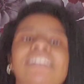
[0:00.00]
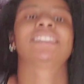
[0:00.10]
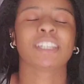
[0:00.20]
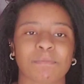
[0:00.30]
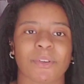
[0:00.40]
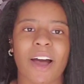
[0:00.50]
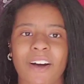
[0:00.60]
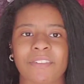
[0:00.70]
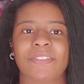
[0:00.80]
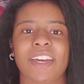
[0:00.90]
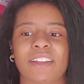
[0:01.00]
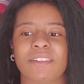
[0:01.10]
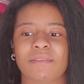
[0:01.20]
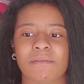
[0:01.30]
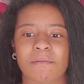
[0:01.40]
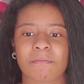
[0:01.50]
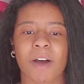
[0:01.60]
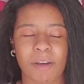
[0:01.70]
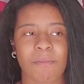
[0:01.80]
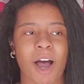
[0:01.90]
simple outfit,
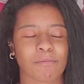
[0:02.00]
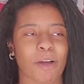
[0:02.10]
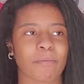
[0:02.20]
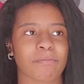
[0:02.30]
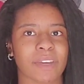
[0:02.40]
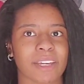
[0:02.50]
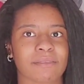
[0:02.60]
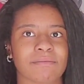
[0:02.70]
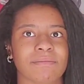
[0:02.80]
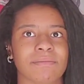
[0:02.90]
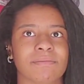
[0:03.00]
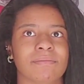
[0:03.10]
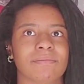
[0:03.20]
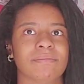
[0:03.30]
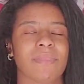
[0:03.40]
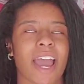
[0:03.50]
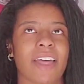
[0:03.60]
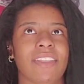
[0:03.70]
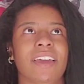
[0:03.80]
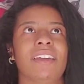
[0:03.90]
my mom helped me.
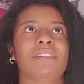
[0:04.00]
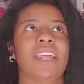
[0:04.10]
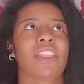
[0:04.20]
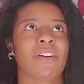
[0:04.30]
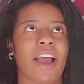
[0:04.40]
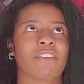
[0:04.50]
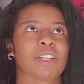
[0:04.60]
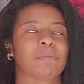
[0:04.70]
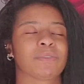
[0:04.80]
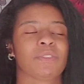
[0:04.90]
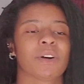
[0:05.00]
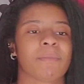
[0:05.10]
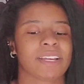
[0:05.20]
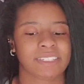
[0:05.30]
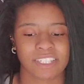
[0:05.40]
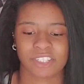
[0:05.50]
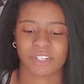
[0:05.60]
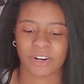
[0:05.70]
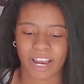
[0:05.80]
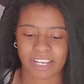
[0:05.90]
And then the other outfits before, my
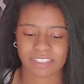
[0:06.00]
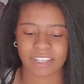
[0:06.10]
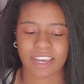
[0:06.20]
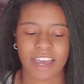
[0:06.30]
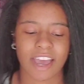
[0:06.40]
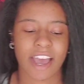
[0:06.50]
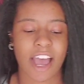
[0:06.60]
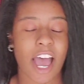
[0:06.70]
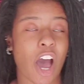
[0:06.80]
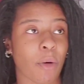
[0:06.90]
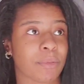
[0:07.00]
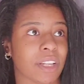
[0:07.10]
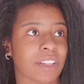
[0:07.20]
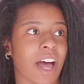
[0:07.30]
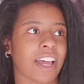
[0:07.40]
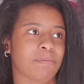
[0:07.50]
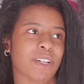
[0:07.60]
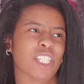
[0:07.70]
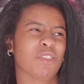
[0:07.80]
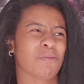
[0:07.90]
sister has helped a lot,
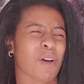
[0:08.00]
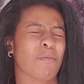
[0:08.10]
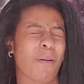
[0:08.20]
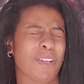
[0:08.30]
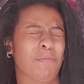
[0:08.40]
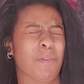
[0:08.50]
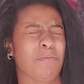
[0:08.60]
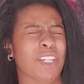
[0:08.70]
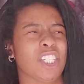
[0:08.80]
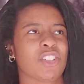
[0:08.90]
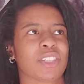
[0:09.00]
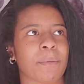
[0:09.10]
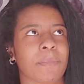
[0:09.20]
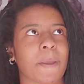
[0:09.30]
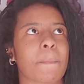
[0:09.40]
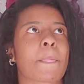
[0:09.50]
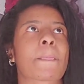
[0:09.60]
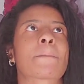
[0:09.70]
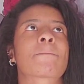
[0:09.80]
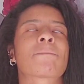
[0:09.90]
especially when my mom has been busy or something.
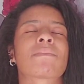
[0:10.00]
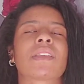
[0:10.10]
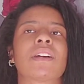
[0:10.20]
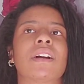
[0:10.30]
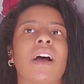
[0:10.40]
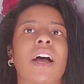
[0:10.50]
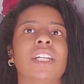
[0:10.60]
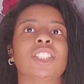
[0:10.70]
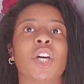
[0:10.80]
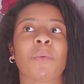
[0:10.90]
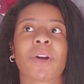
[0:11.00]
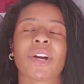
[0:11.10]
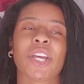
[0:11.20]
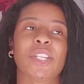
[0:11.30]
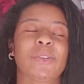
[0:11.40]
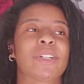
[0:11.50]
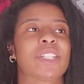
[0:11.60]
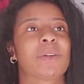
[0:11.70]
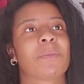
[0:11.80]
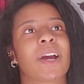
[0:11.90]
So we're going to do it
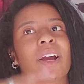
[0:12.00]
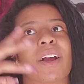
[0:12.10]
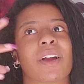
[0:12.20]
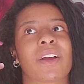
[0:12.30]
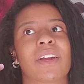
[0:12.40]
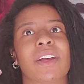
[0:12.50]
to where